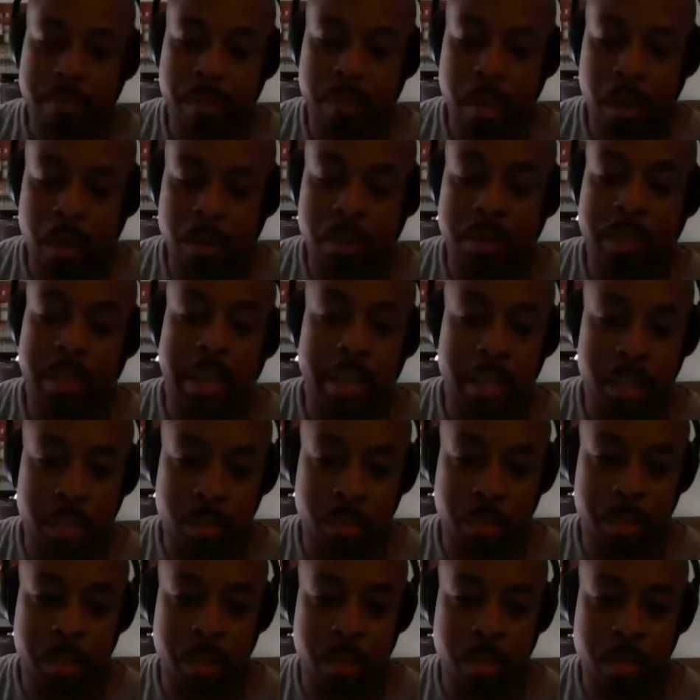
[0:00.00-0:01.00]

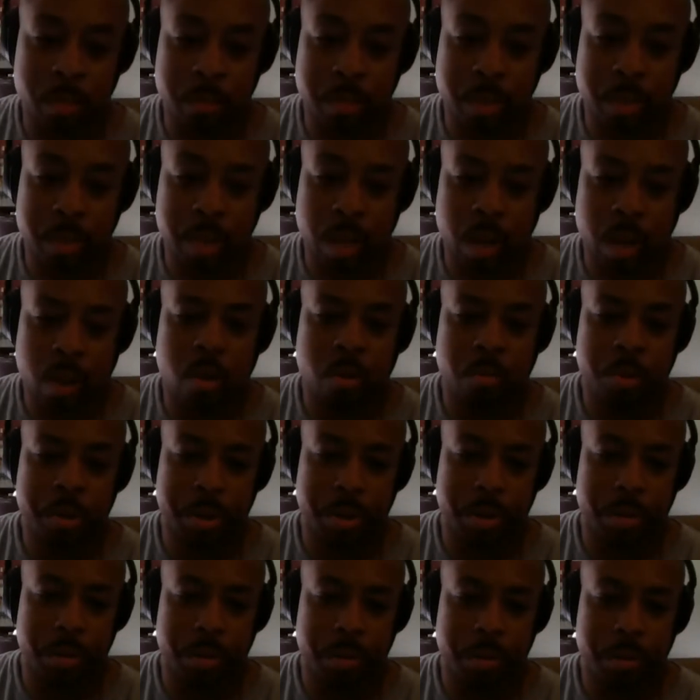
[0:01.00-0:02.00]
altercations with those males. How old were
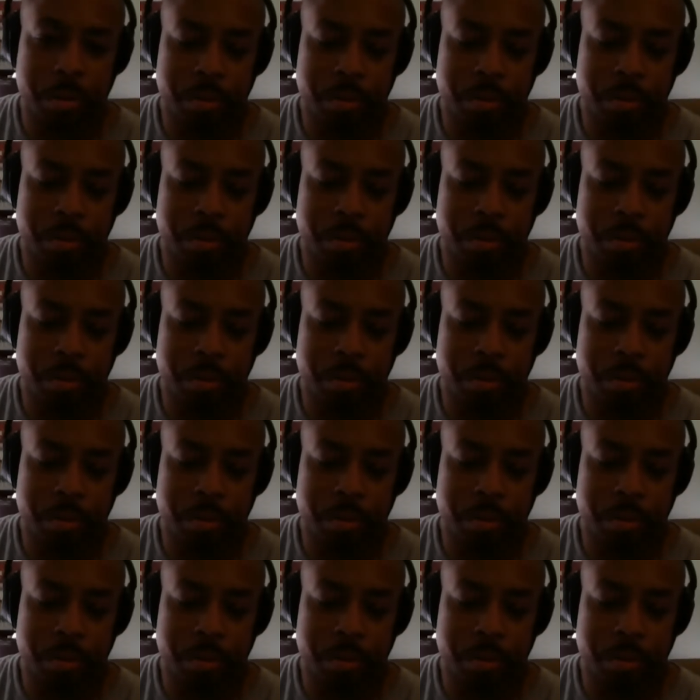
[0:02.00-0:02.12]
you?